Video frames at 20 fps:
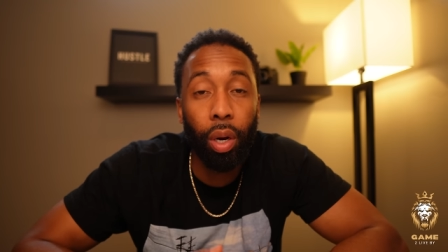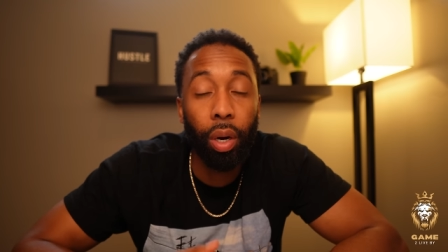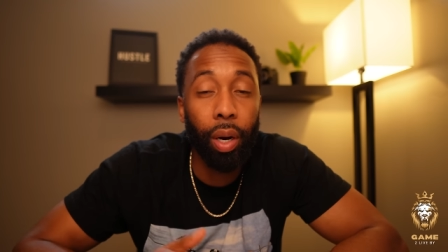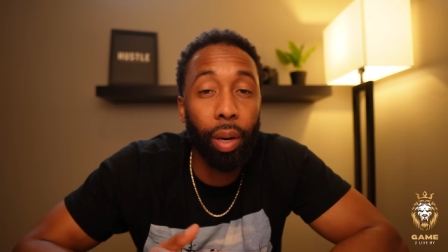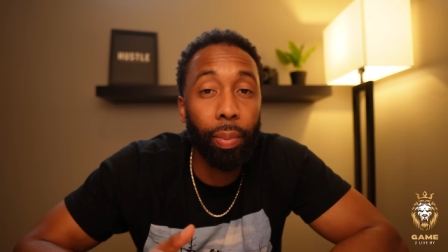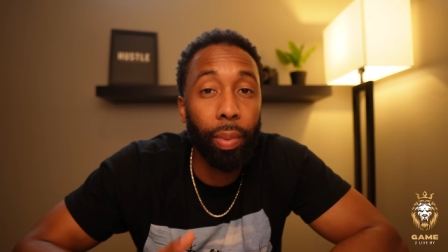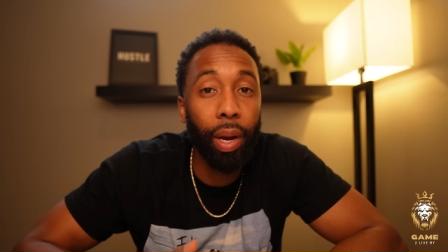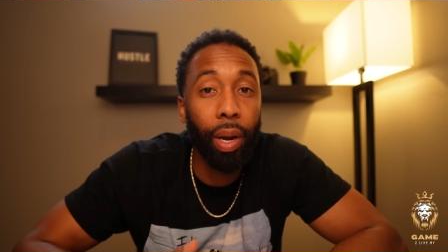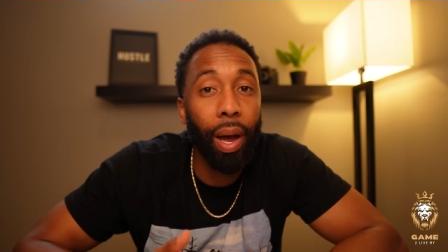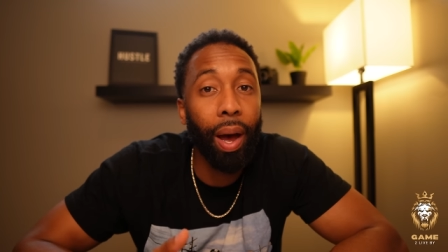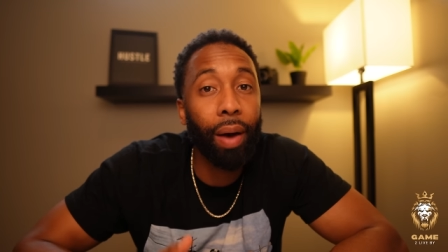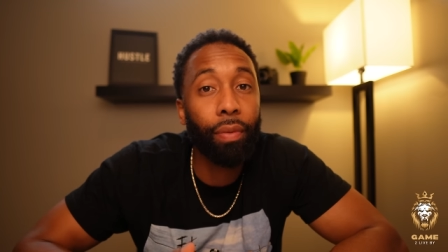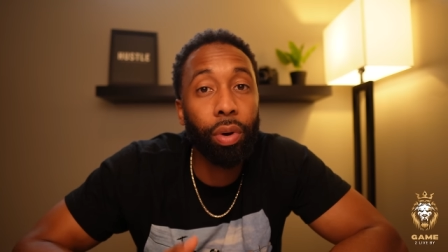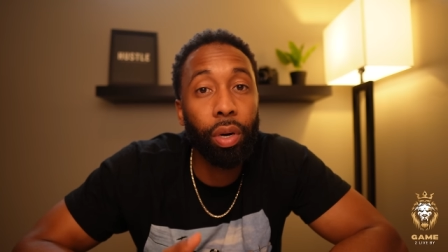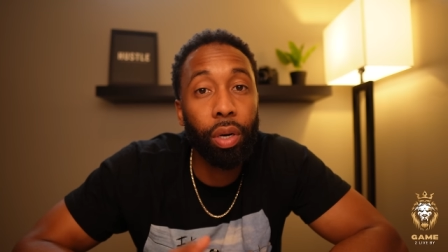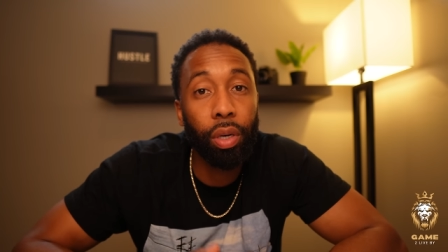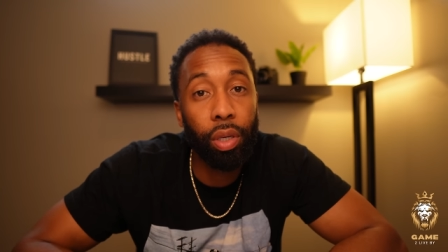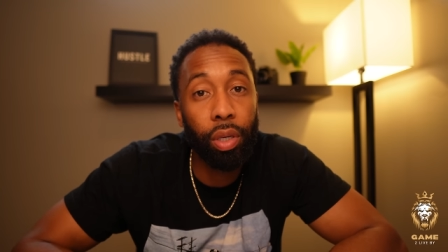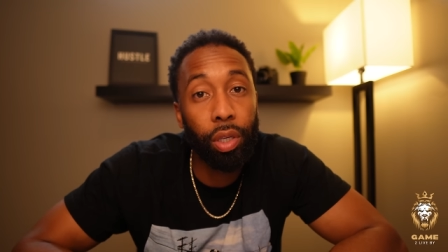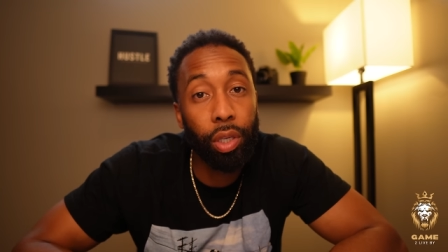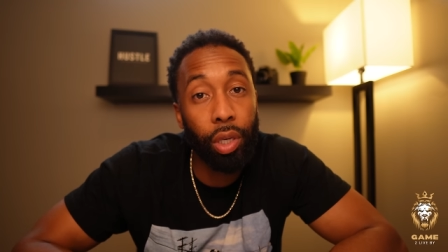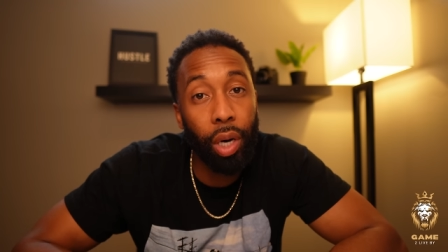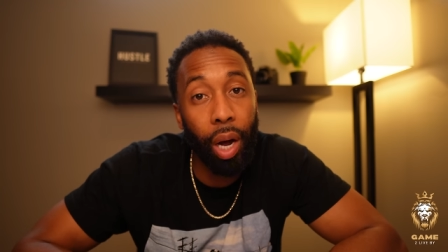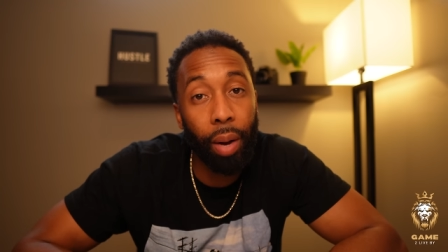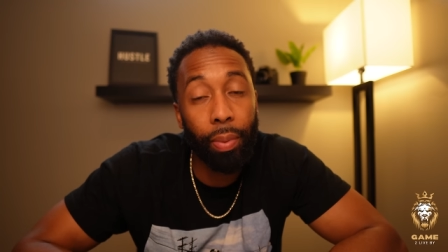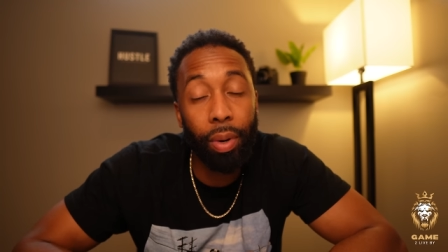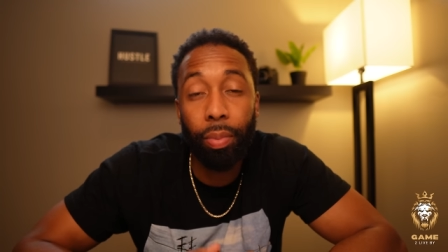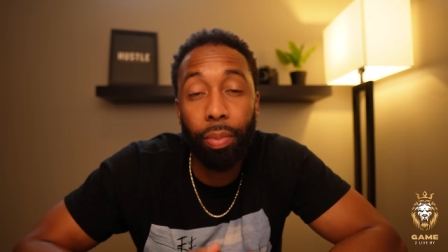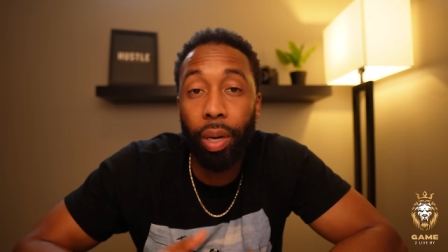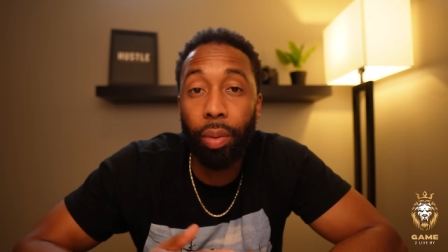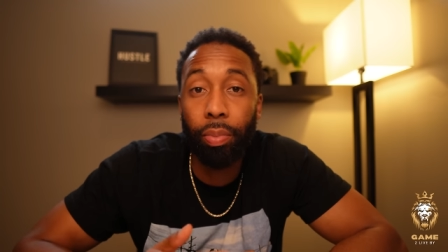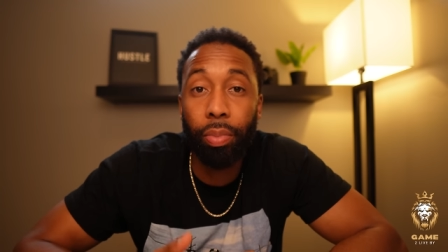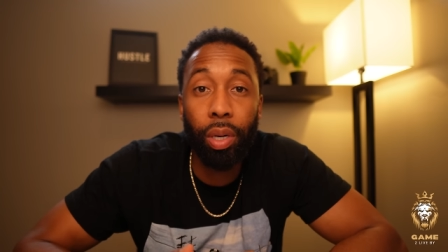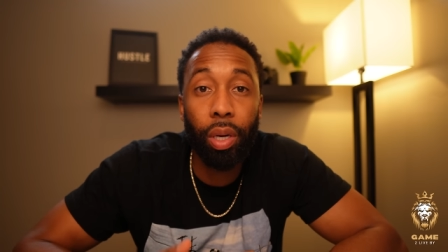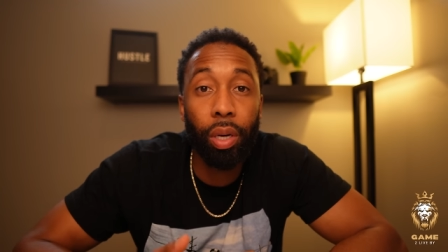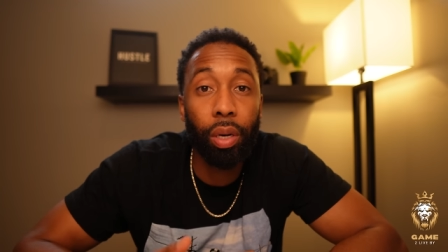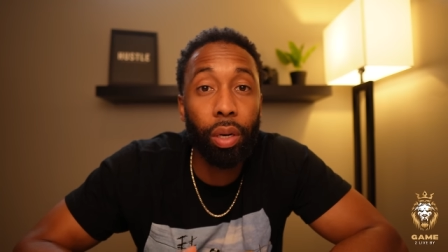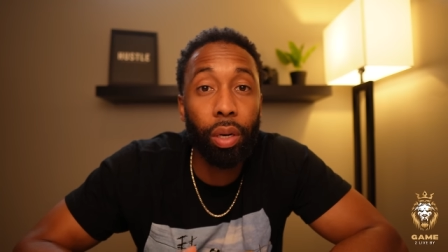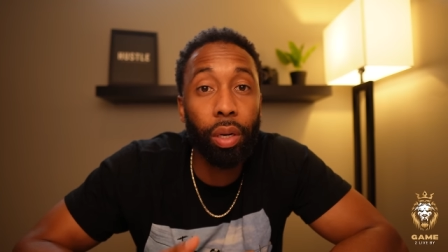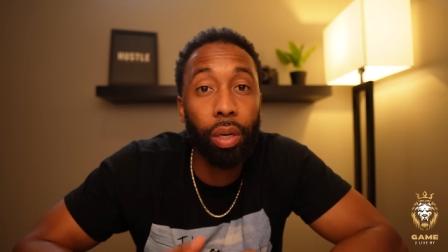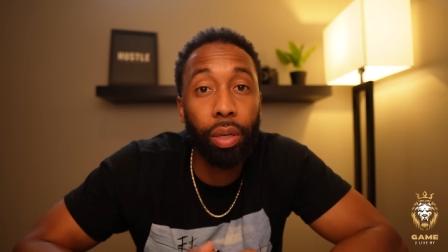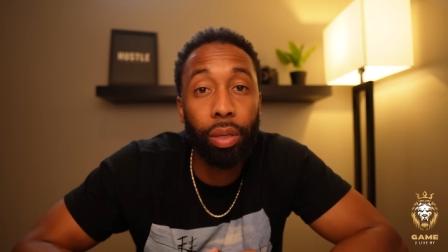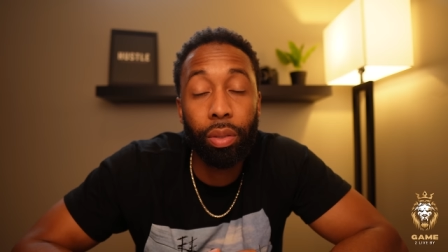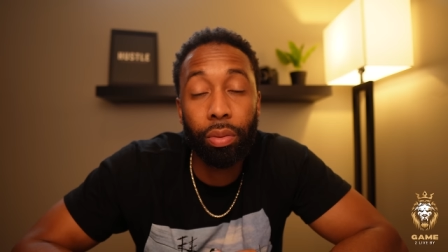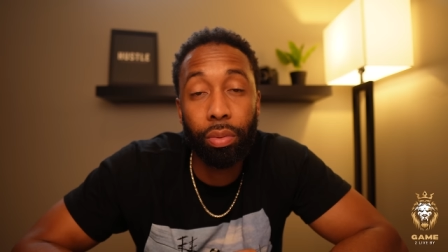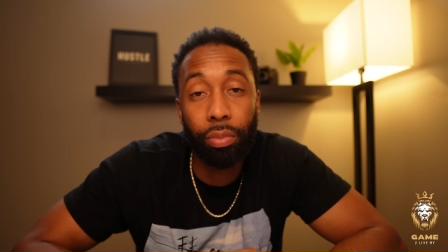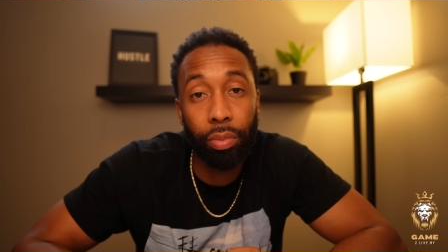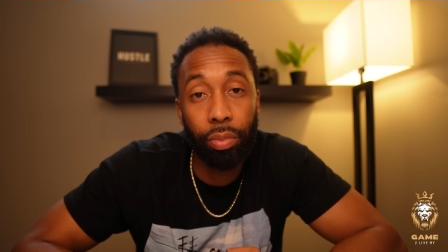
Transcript: they may have a good job, they may be in a good